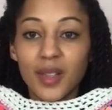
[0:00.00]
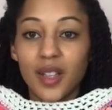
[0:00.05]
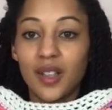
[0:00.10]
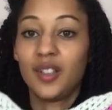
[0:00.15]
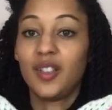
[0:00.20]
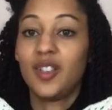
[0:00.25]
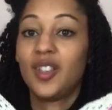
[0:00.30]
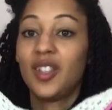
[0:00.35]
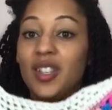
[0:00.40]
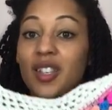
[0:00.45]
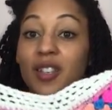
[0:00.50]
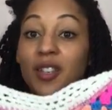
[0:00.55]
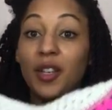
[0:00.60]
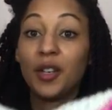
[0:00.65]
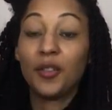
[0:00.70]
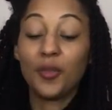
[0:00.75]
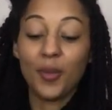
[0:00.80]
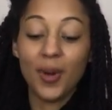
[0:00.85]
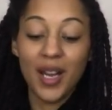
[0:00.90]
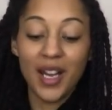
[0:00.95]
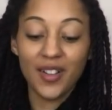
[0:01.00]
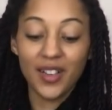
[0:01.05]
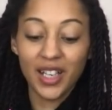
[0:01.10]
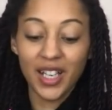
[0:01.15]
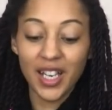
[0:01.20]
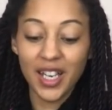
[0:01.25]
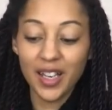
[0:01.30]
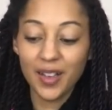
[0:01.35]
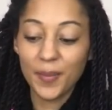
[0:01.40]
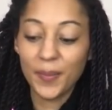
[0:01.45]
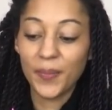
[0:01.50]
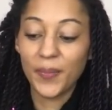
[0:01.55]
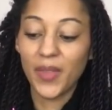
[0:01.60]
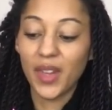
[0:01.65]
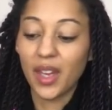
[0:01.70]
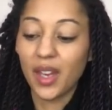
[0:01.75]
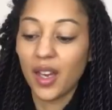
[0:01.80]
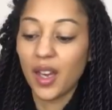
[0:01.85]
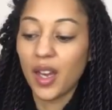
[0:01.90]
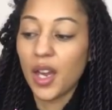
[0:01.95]
Can you see yourself wearing it?
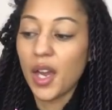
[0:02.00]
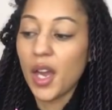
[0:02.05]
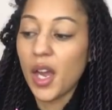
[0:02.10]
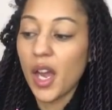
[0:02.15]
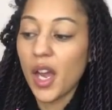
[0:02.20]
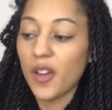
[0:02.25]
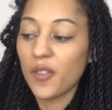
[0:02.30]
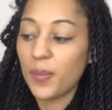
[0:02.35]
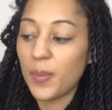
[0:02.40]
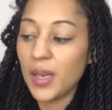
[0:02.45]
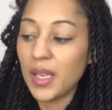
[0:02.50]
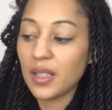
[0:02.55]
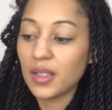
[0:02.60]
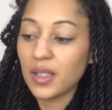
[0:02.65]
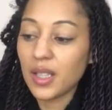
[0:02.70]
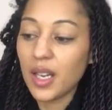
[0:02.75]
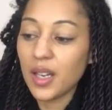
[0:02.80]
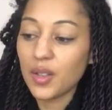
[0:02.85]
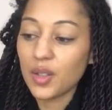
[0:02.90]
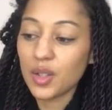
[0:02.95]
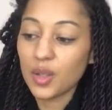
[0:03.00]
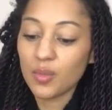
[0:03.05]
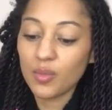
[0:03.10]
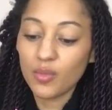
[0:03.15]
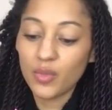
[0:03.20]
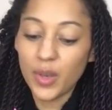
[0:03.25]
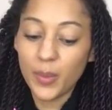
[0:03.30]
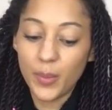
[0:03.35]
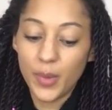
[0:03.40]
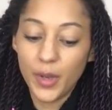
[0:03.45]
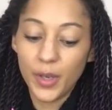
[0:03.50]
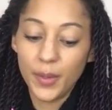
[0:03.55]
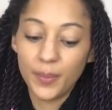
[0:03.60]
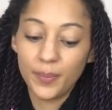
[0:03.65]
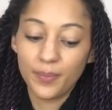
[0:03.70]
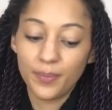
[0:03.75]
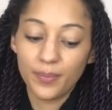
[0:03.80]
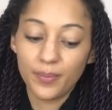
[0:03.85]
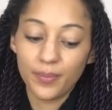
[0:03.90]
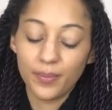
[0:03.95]
I've picked out some
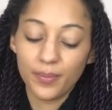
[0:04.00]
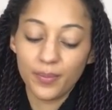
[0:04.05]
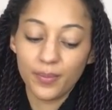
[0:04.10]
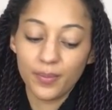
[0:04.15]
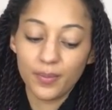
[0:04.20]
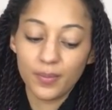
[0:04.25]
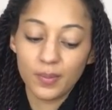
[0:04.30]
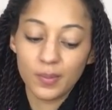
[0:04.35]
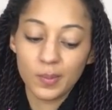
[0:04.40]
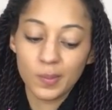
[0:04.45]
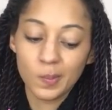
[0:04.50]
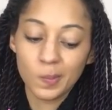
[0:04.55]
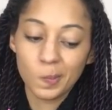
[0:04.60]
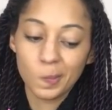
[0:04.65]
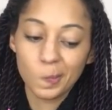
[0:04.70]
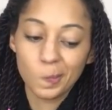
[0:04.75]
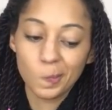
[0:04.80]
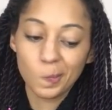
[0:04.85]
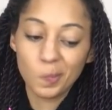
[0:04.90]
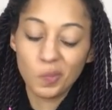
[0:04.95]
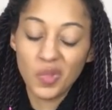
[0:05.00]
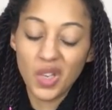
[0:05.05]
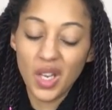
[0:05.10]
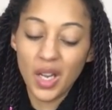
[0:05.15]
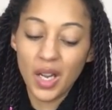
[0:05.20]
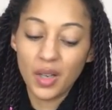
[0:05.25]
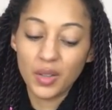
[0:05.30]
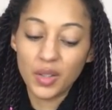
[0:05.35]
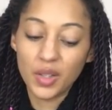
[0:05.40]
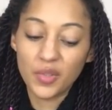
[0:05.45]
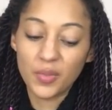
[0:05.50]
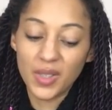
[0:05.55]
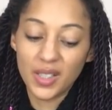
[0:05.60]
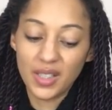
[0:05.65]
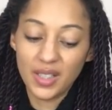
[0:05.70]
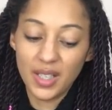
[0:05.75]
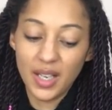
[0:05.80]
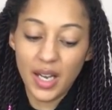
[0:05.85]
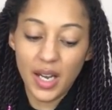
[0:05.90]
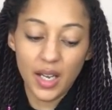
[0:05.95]
ribbon out of my
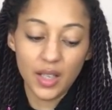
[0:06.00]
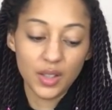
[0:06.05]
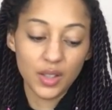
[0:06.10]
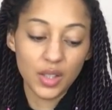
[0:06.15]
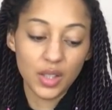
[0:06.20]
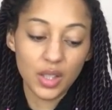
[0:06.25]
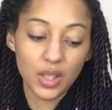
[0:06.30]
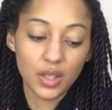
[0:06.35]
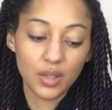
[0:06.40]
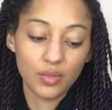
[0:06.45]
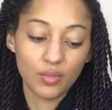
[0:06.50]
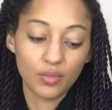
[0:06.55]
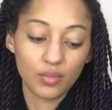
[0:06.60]
stash